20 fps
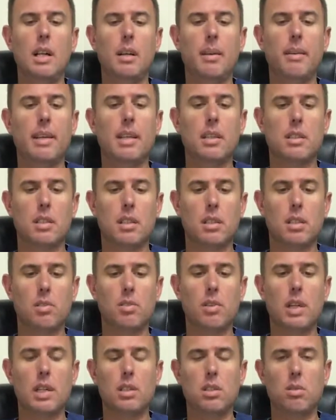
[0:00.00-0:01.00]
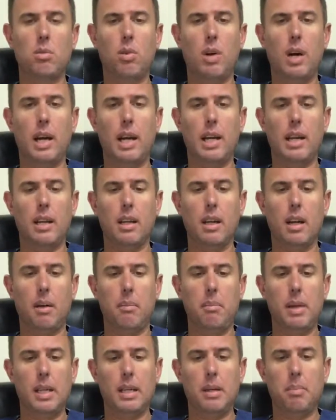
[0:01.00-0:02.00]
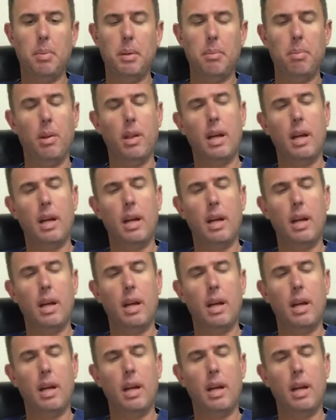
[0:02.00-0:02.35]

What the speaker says: because it's the reason why many people